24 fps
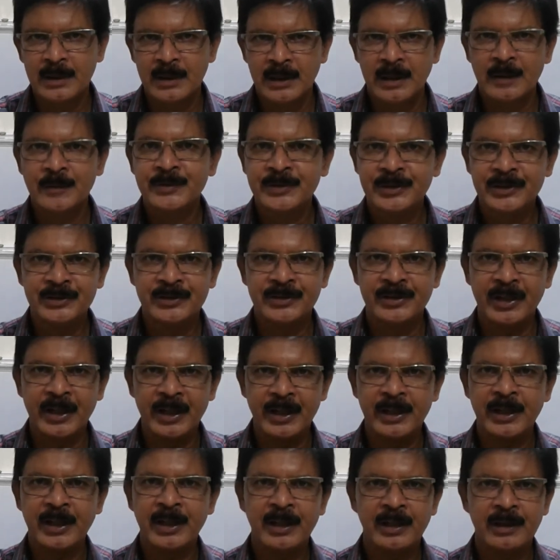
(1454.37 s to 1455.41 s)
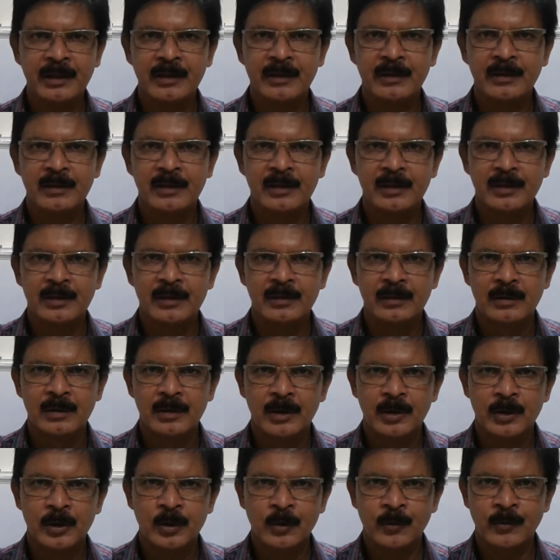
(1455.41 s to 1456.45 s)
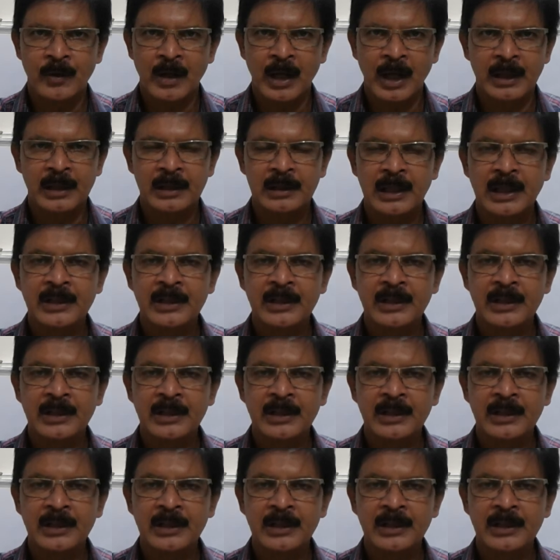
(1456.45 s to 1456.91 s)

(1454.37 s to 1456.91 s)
If she's ready to fight,